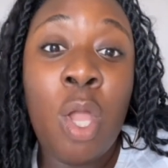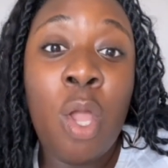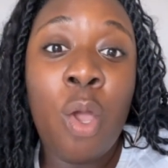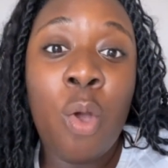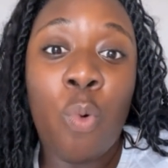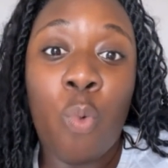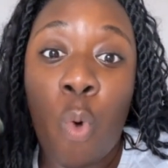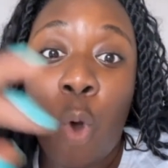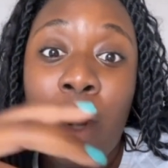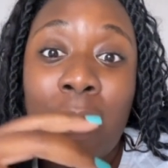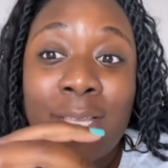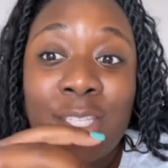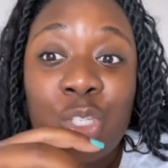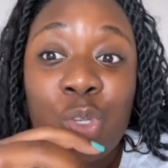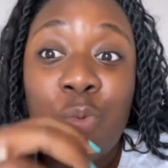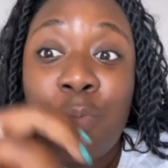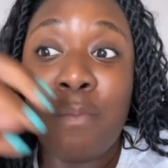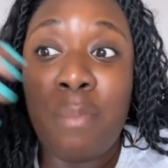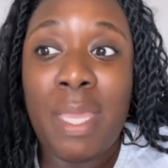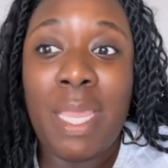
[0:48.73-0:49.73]
wanted
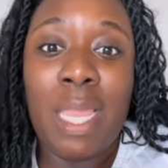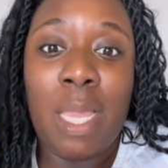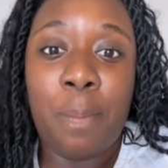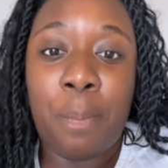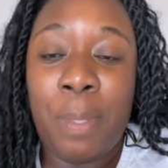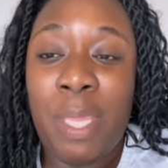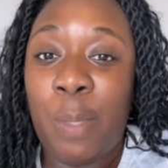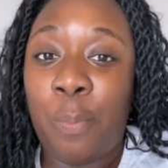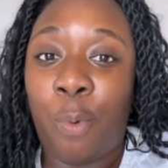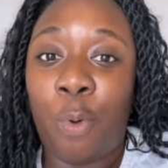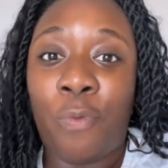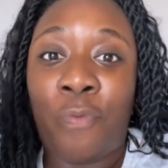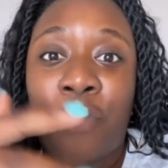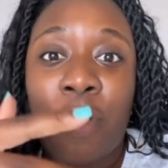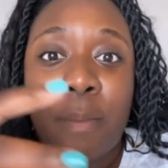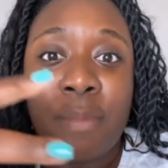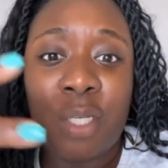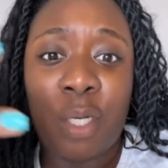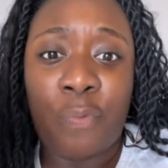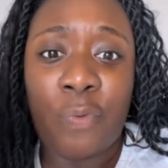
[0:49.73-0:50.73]
to meet people
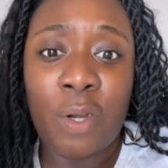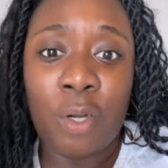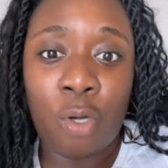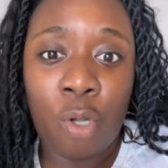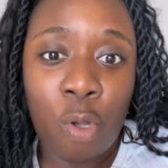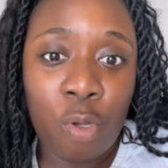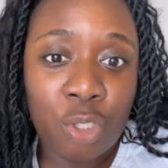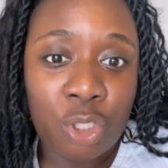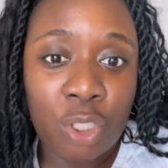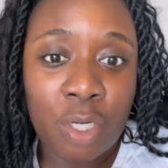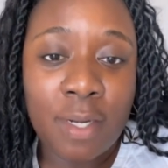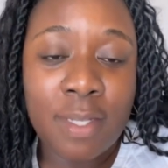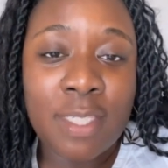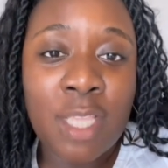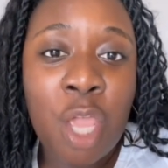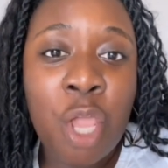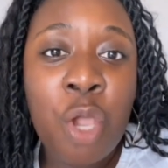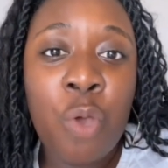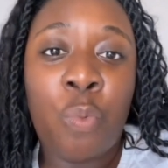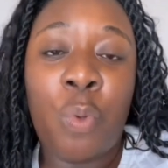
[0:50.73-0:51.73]
from different cultures.
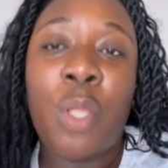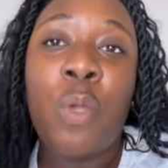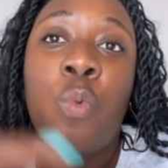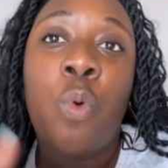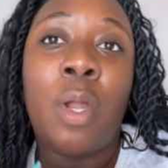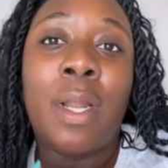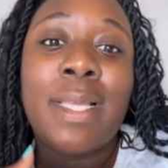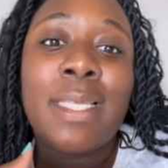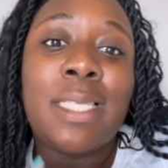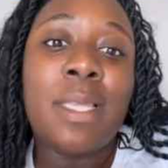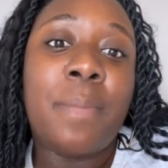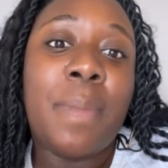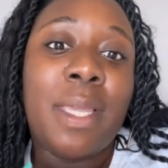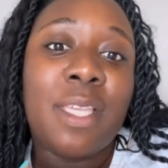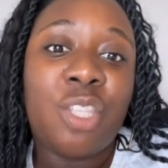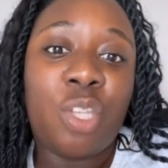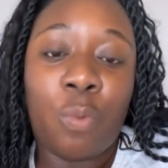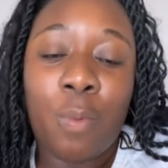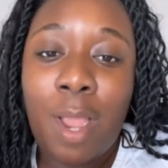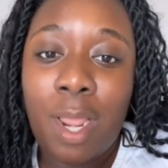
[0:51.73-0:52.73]
We wanted to be
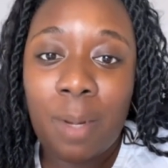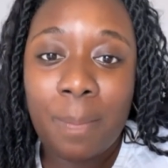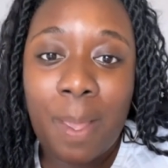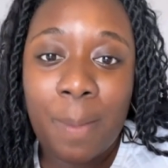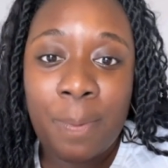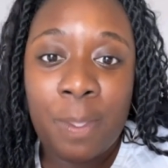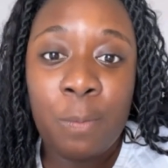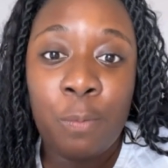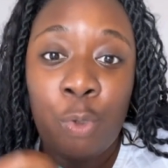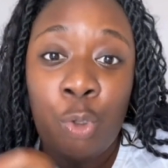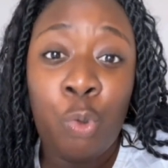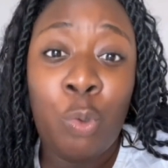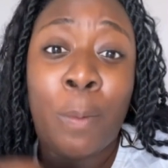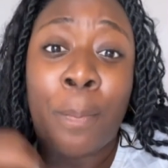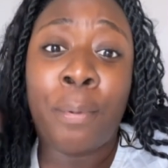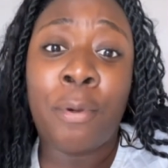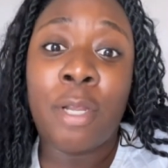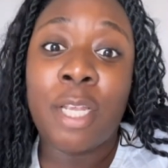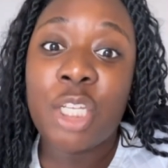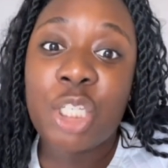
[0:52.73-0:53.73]
surrounded by people who
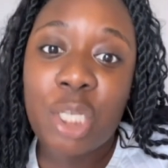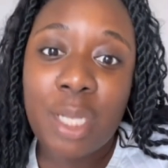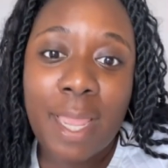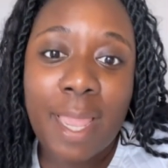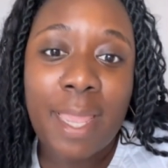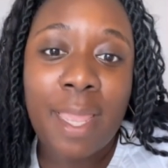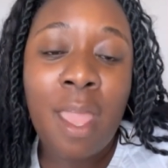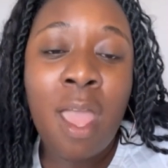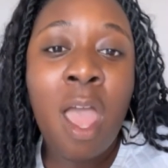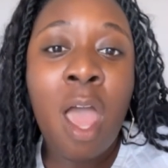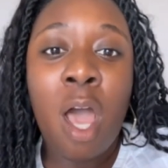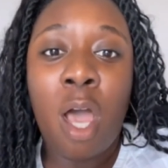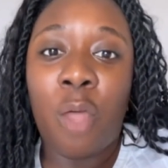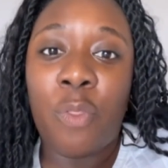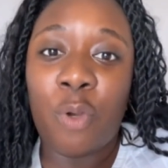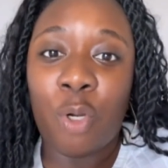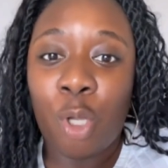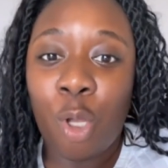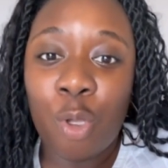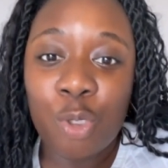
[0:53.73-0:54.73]
appreciate
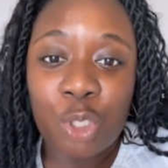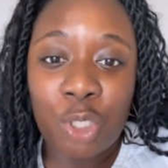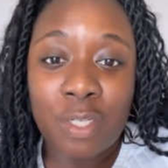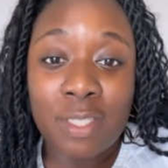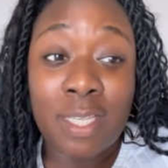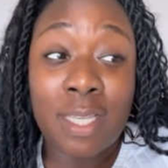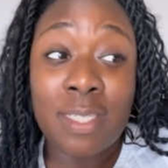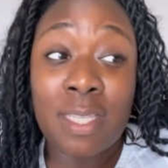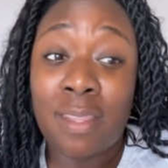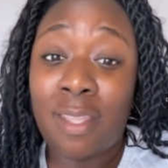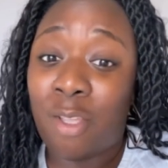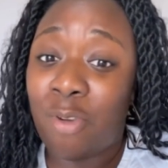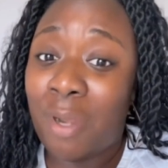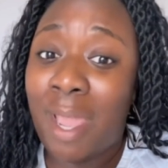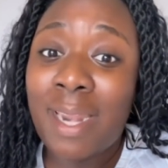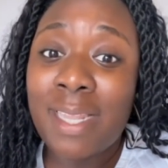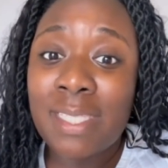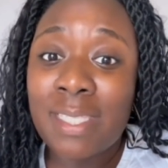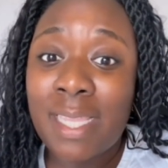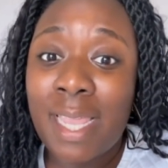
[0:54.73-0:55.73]
other cultures because in the
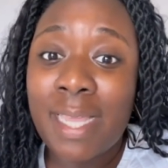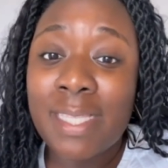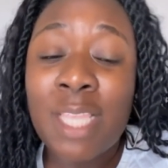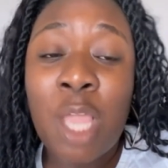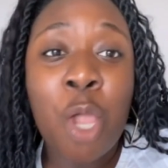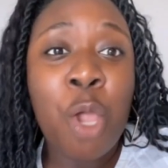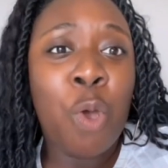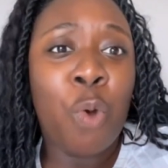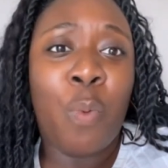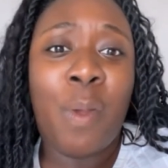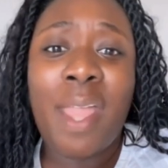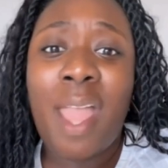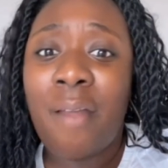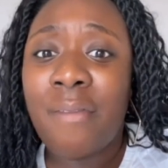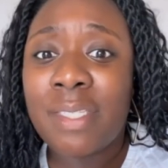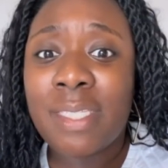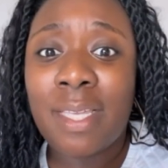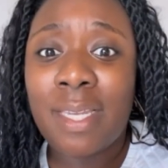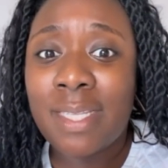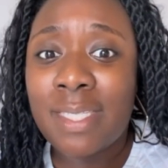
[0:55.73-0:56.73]
United States, we have
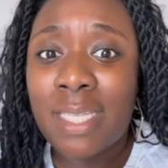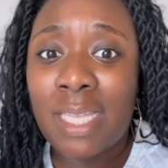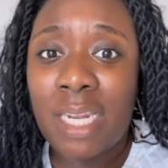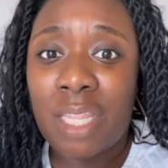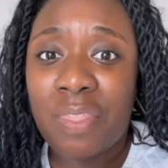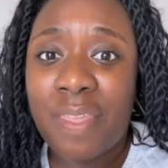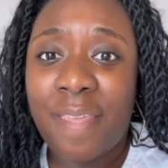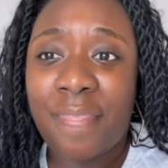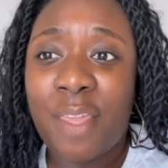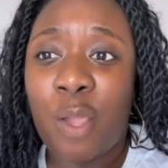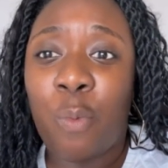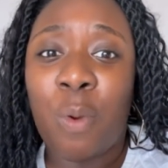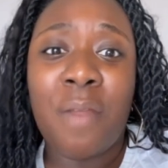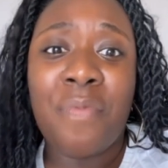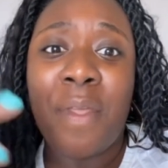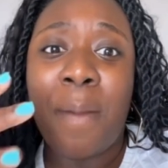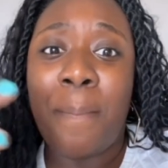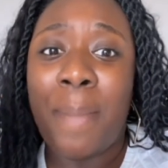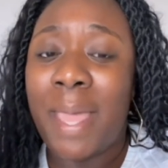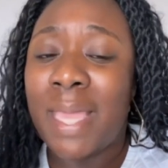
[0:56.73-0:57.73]
a tendency to think that we're
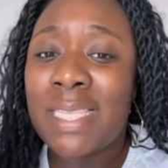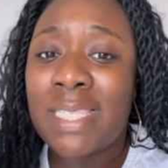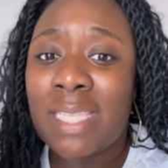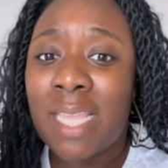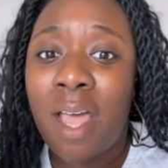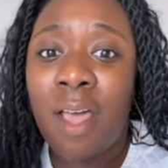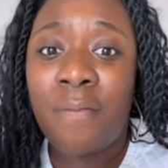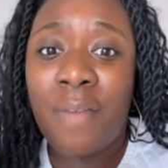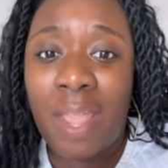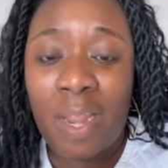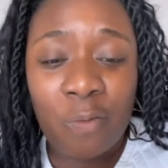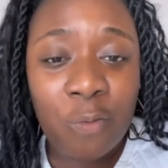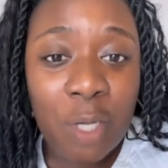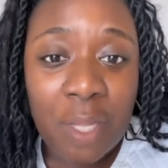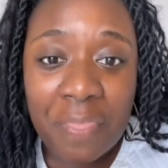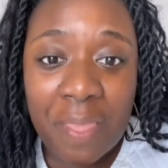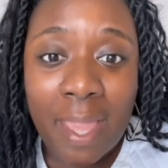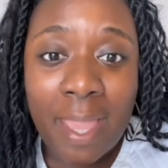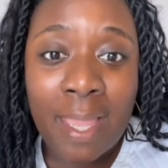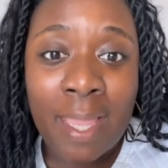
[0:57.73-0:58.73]
the best of
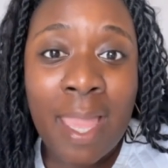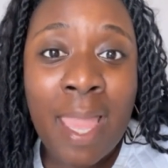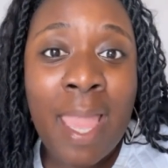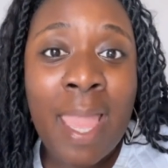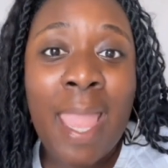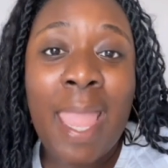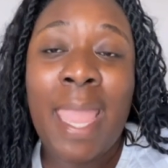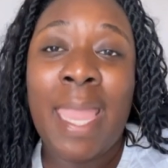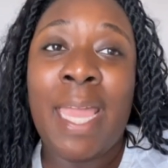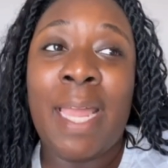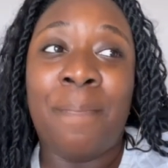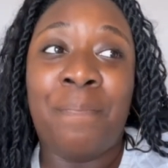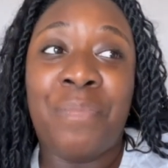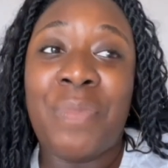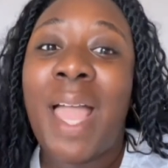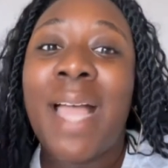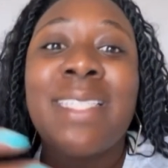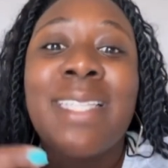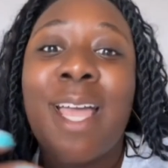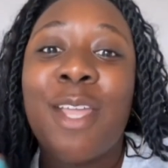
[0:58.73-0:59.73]
everything. And
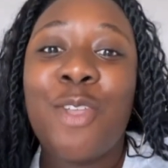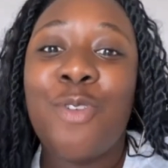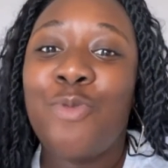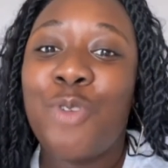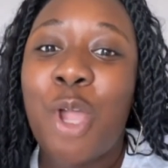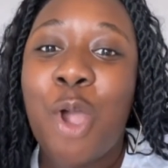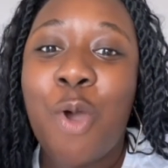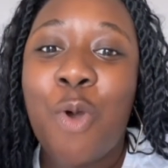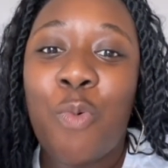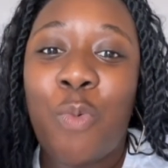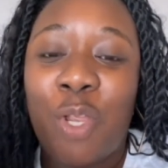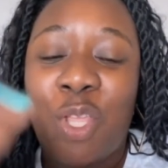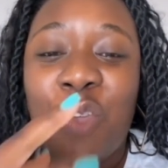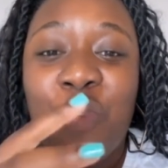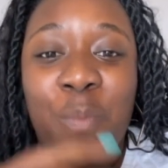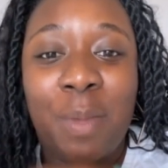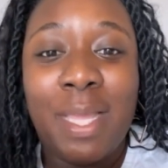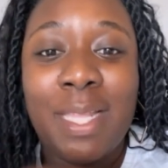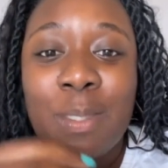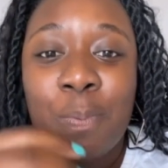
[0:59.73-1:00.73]
that's how you know when you
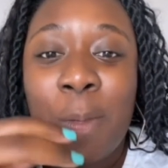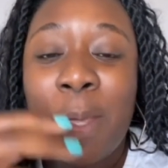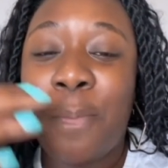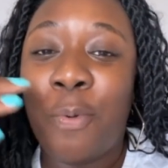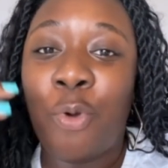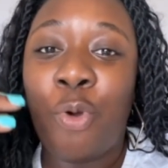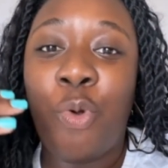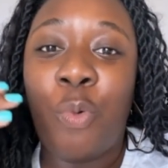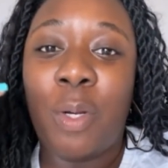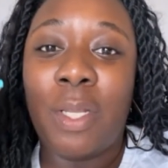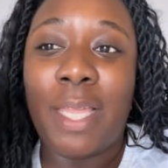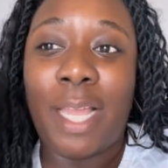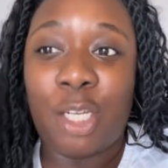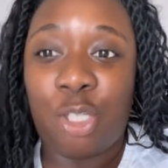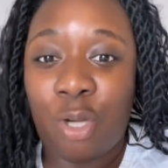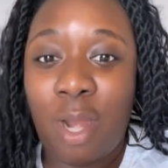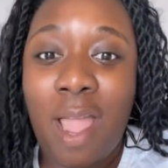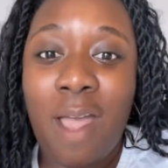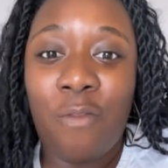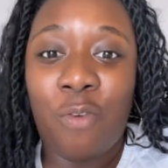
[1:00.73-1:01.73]
meet people who were like
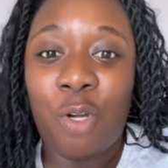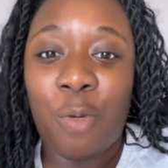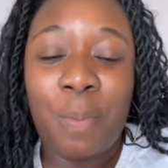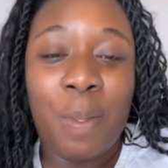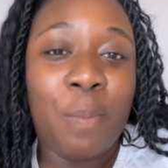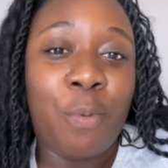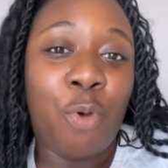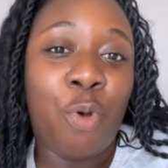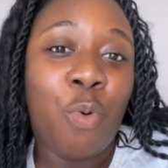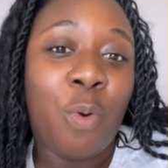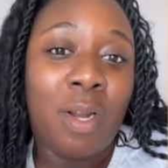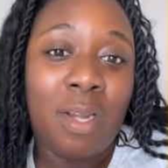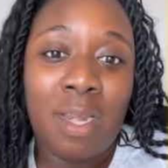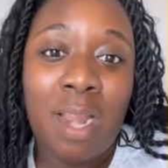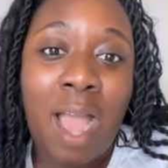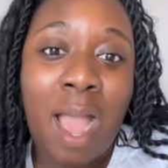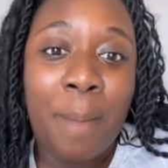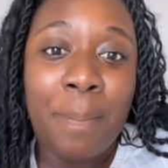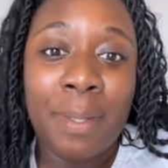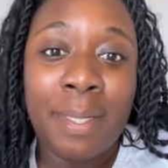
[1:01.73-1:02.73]
traveling and people who are
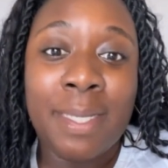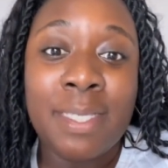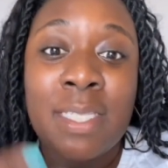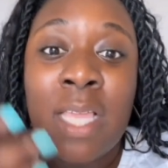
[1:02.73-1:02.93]
not. Because